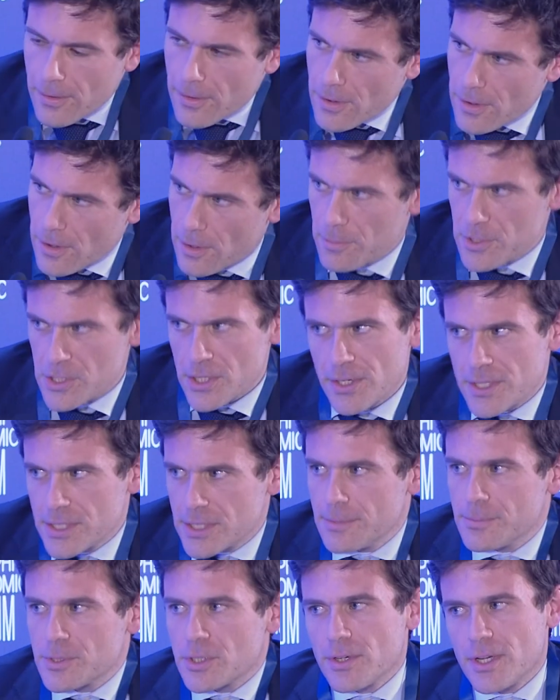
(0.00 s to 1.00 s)
Commissioner
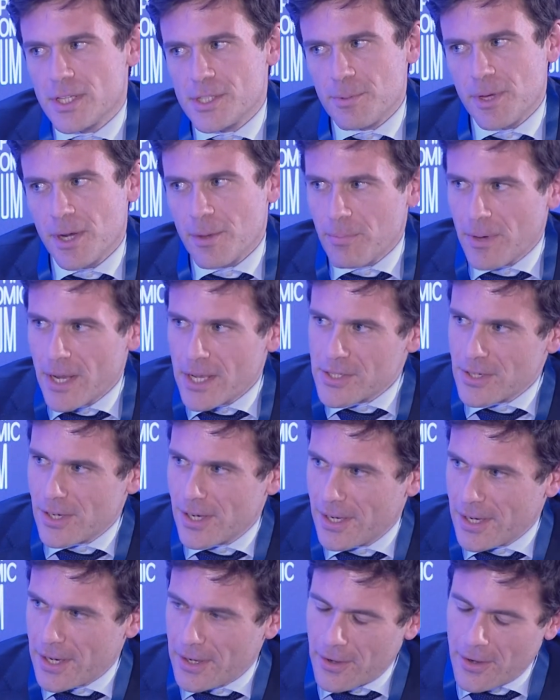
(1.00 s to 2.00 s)
Simson, it's been a pleasure
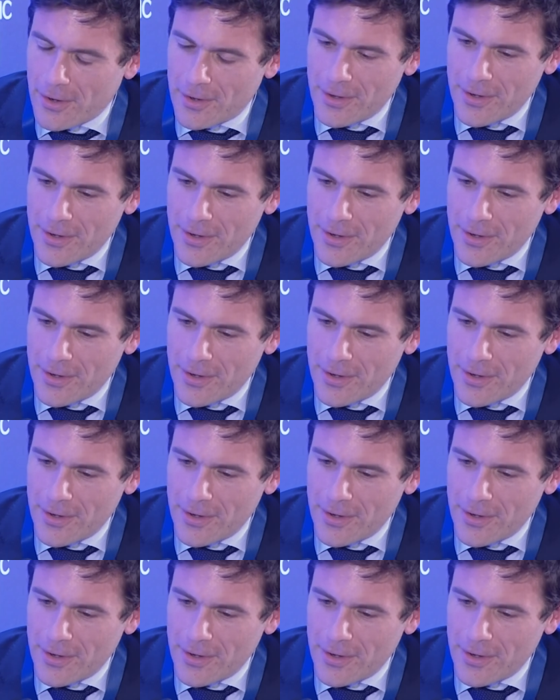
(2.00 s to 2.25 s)
and an honor.